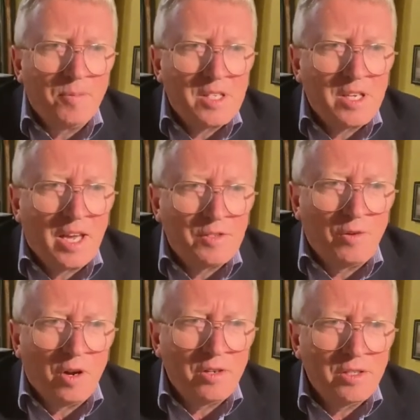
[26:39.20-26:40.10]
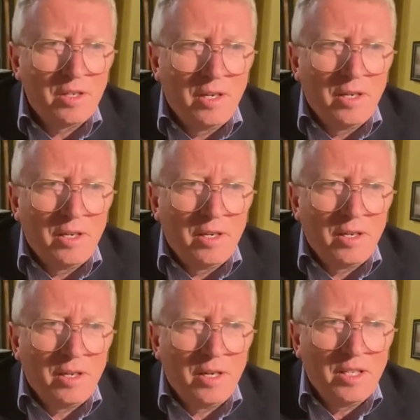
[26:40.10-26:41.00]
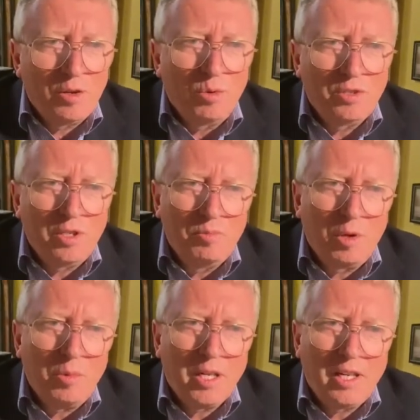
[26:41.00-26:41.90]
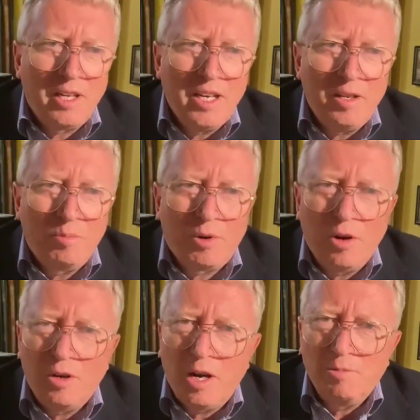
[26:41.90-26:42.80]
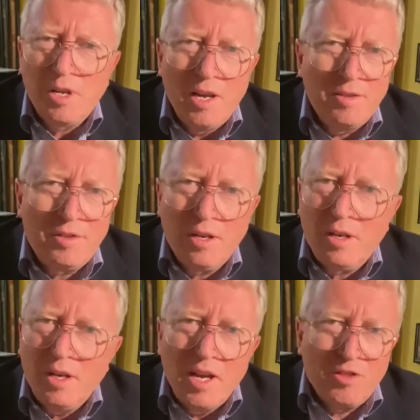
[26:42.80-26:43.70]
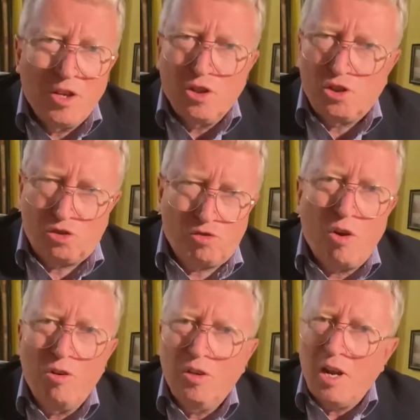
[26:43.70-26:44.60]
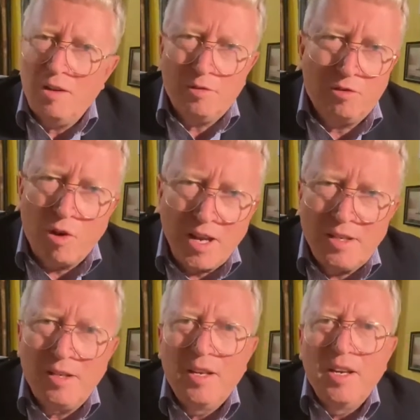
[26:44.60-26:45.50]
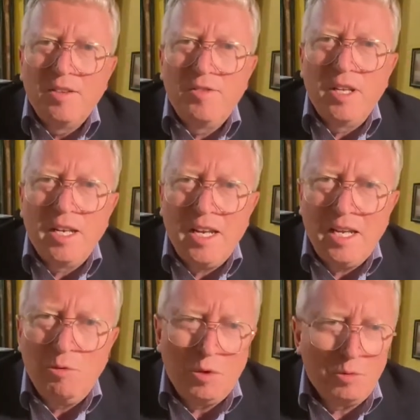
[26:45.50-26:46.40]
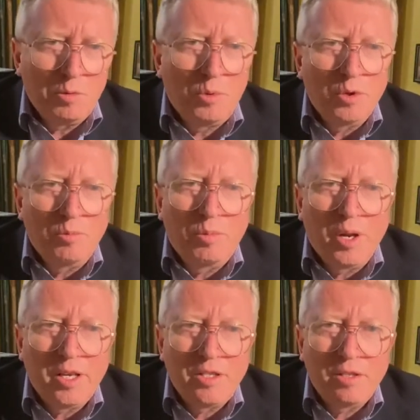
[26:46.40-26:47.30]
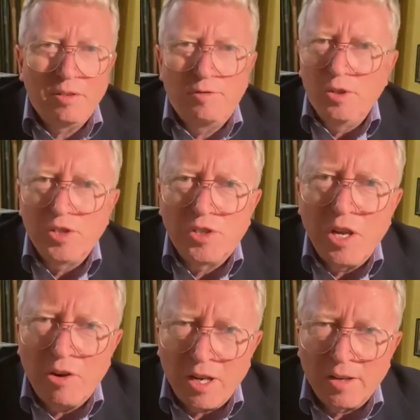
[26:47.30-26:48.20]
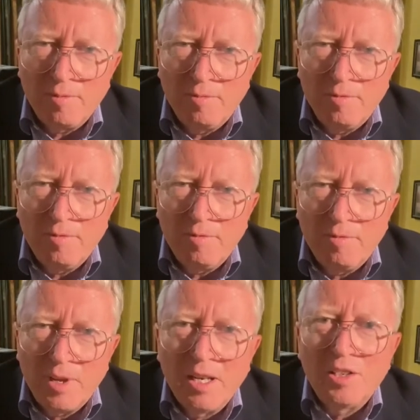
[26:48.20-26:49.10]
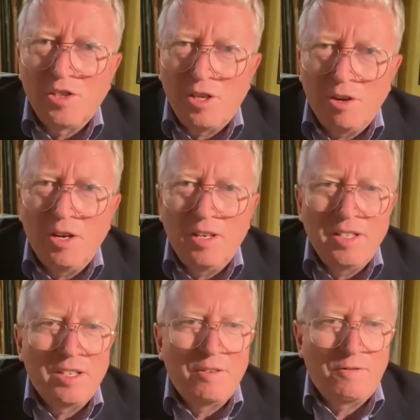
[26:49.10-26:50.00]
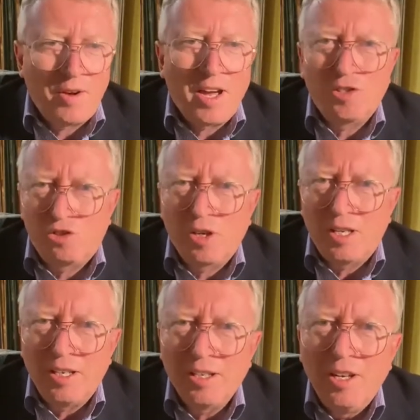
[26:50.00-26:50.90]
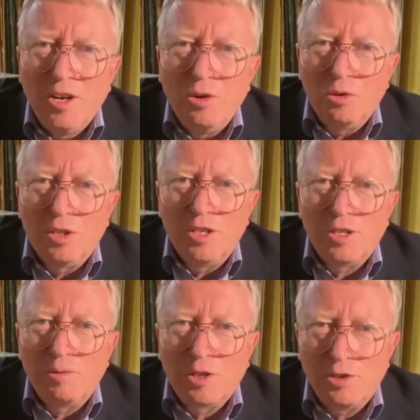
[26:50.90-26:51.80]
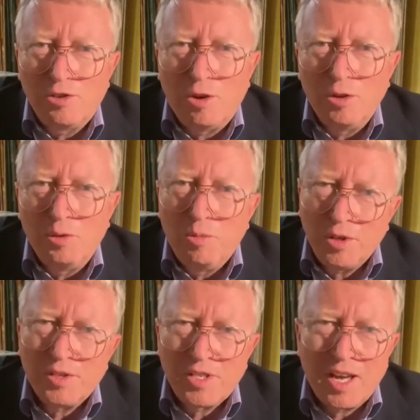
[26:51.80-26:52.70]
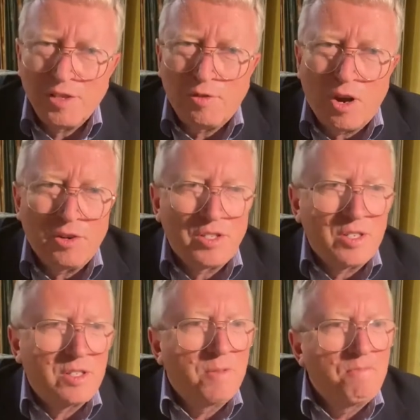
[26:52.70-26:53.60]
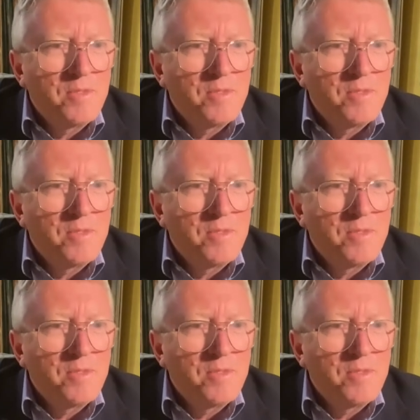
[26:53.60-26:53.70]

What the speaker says: SARS virus. And they want to implement cleaning programs that are stronger and greater than any we were put in place for listeria. And listeria is a far trickier organism to control than what SARS virus is.